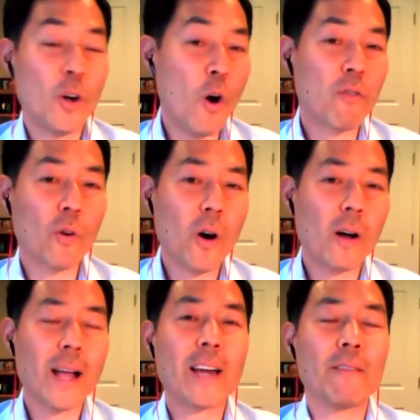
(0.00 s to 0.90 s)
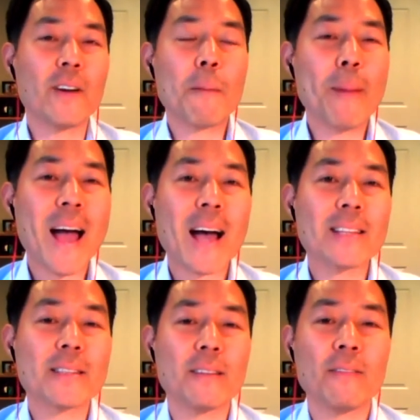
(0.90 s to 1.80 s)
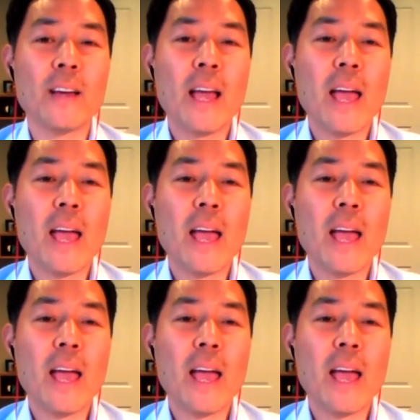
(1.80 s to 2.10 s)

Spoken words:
you know, overall had a very passive